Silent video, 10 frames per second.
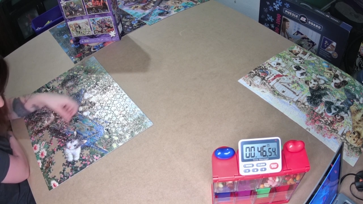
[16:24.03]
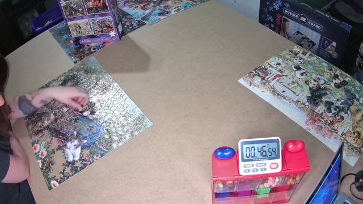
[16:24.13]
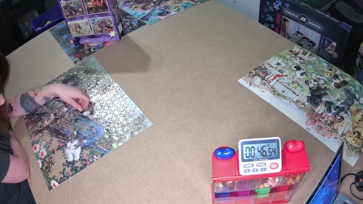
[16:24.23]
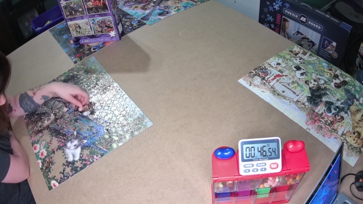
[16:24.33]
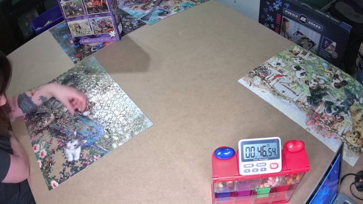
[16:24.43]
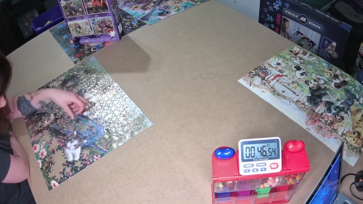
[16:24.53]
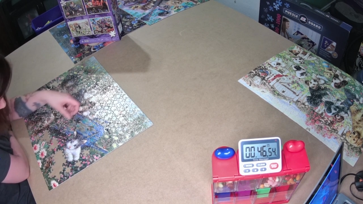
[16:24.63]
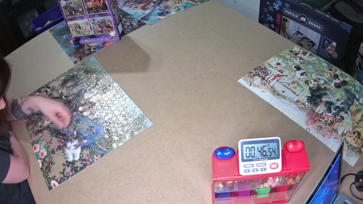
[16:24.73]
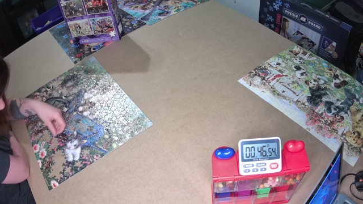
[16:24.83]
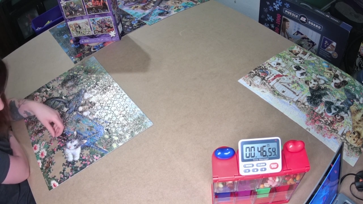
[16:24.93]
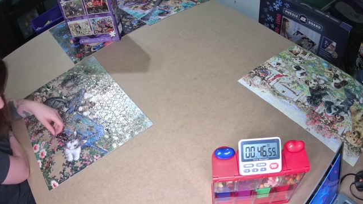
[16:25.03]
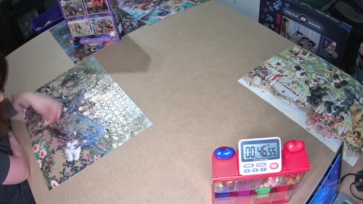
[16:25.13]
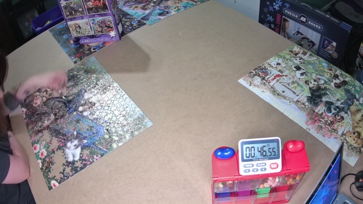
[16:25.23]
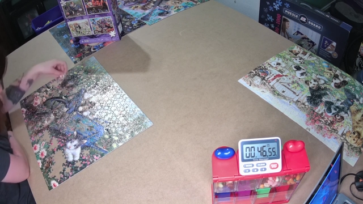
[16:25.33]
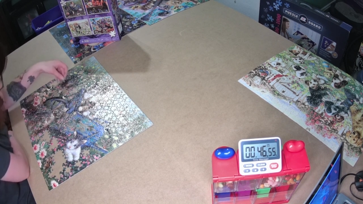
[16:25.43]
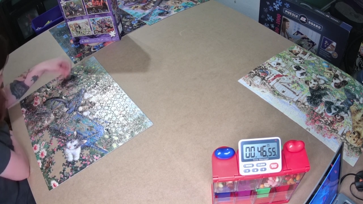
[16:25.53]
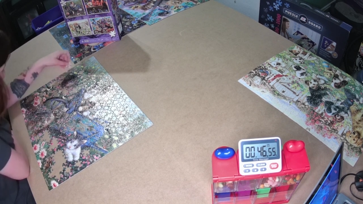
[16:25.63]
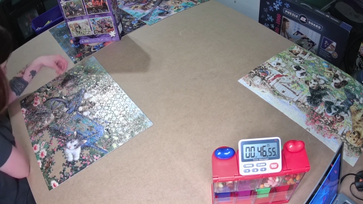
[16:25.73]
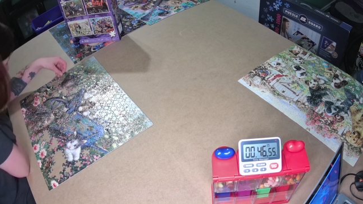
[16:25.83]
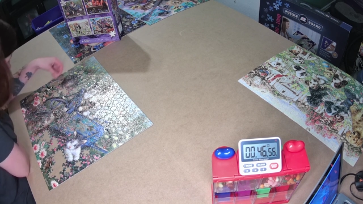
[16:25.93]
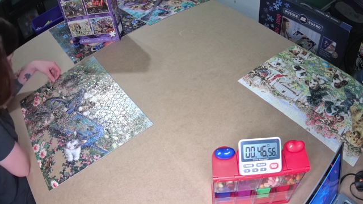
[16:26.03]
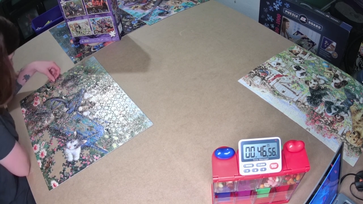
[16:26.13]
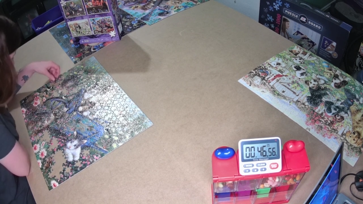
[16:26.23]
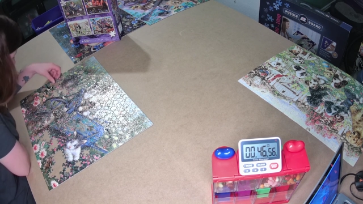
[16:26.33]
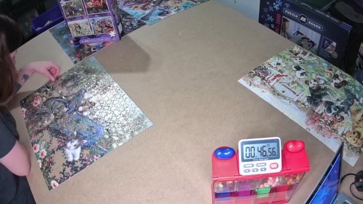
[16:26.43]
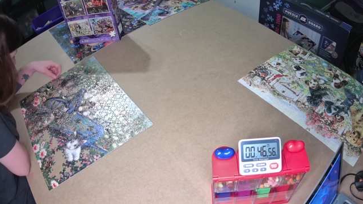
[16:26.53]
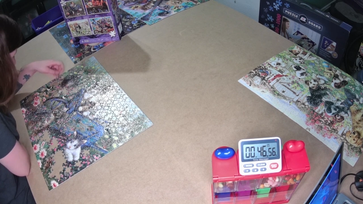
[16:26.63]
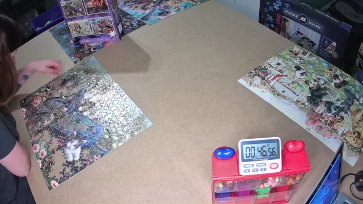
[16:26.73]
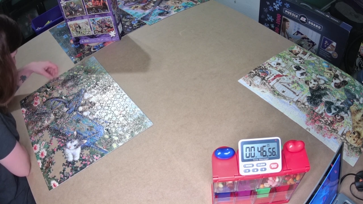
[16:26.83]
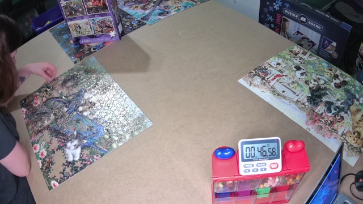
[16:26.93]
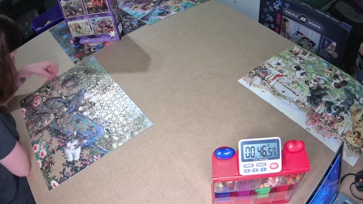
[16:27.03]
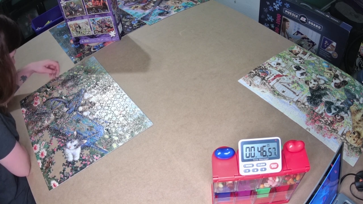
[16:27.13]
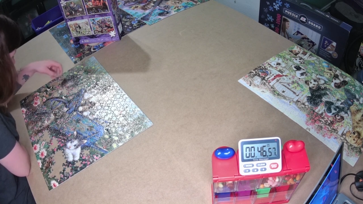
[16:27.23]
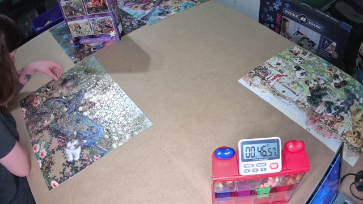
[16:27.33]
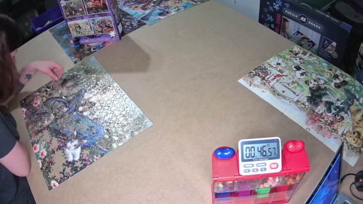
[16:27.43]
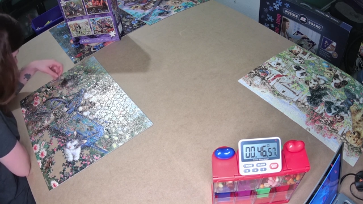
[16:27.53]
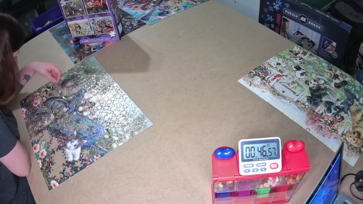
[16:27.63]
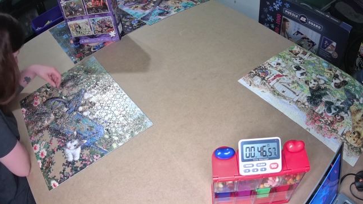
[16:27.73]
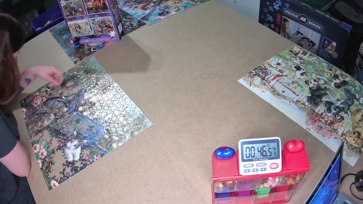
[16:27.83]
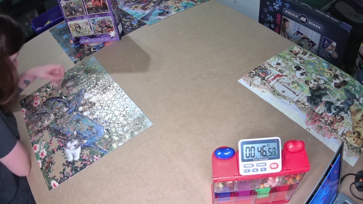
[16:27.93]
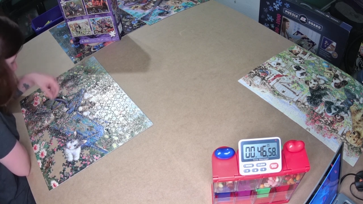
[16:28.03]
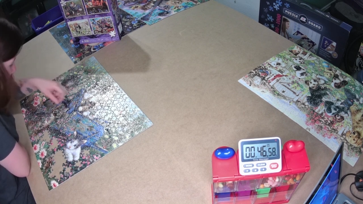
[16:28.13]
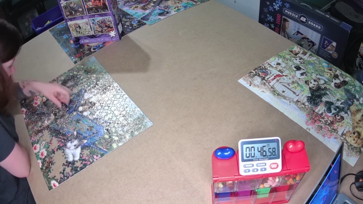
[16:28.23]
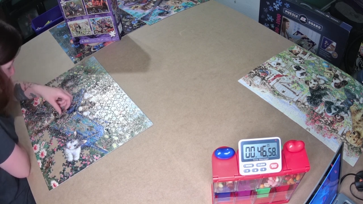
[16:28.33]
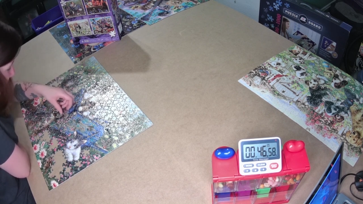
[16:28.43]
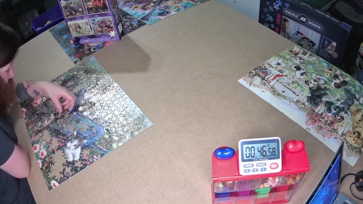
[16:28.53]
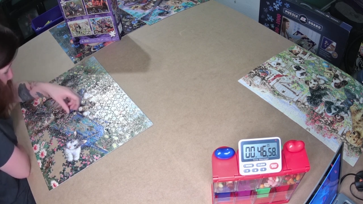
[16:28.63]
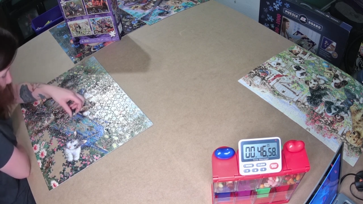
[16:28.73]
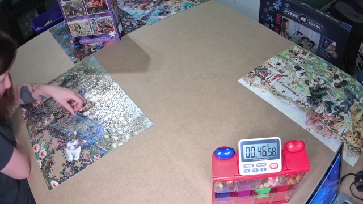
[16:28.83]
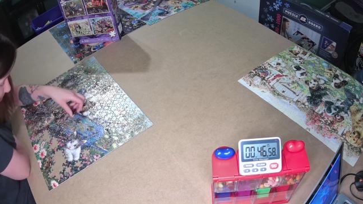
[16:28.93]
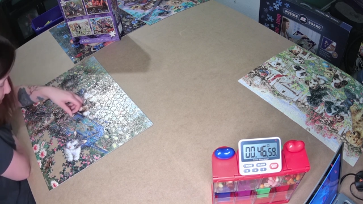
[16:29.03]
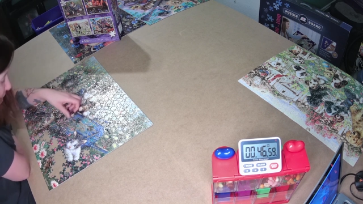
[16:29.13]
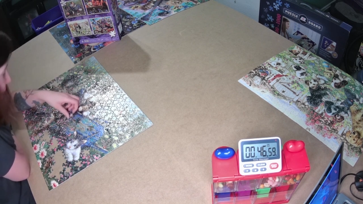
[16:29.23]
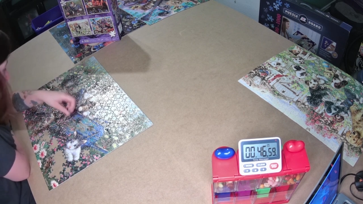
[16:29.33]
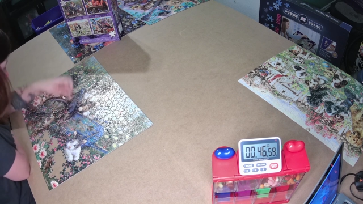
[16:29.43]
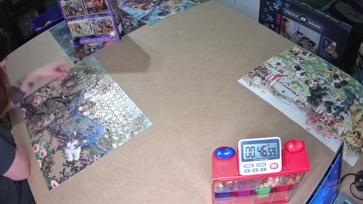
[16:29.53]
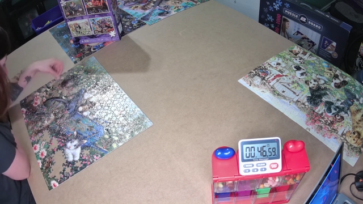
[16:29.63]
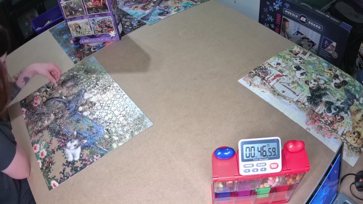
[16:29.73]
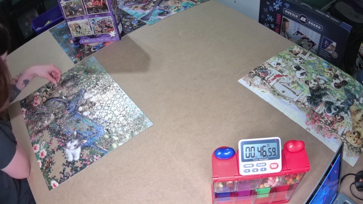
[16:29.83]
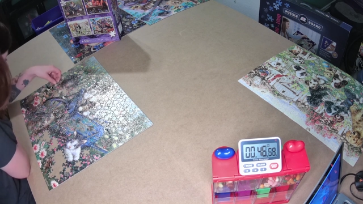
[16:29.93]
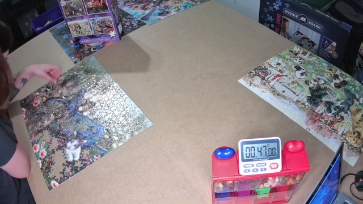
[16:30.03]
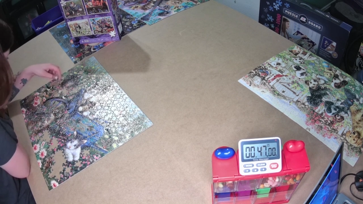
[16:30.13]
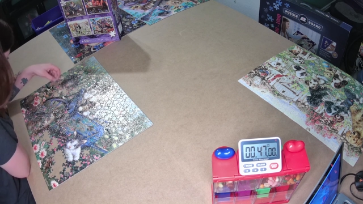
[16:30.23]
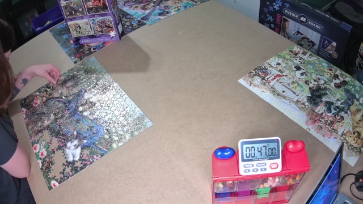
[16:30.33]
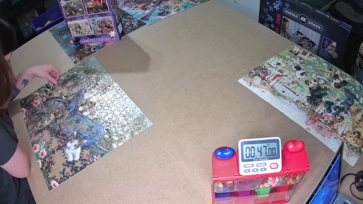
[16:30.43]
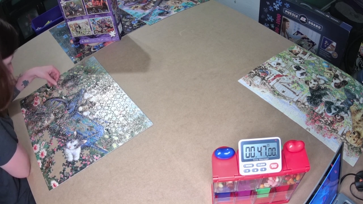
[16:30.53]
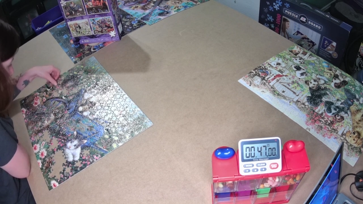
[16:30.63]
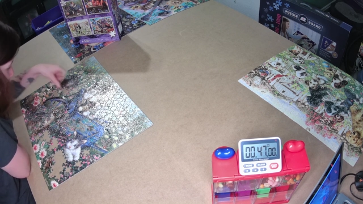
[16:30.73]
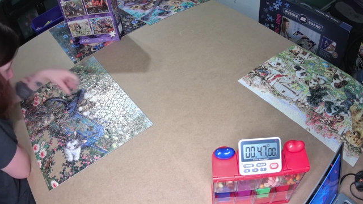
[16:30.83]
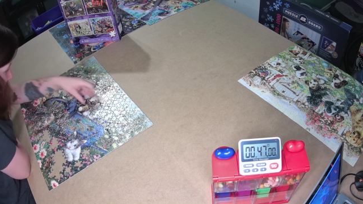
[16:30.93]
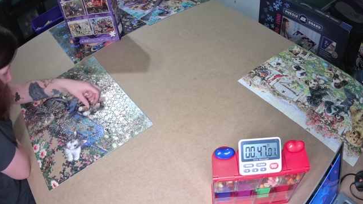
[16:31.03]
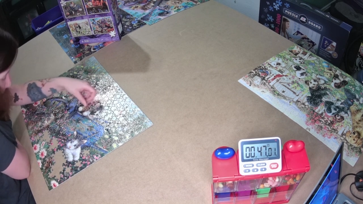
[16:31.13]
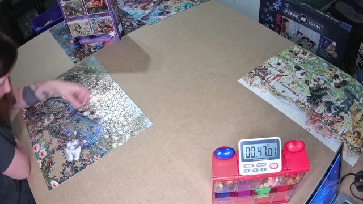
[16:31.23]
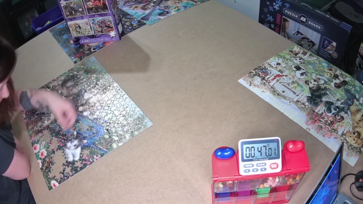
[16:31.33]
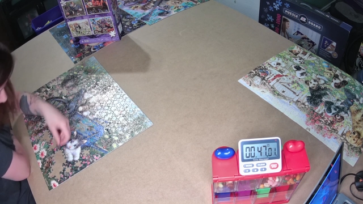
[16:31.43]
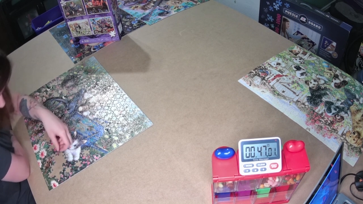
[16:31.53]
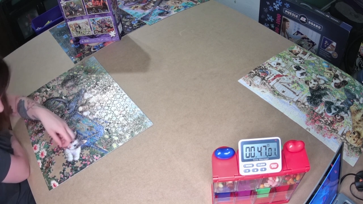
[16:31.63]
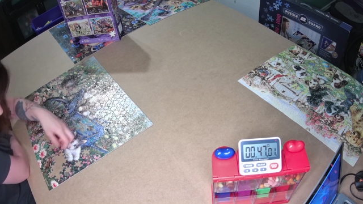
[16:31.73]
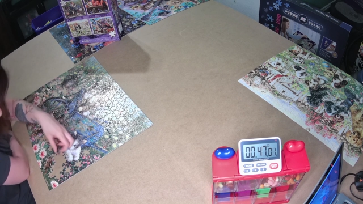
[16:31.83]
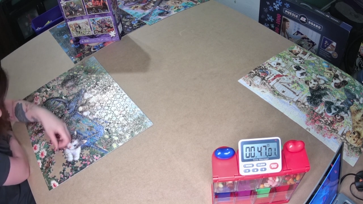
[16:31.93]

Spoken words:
No face is visible, so there are no lips to read.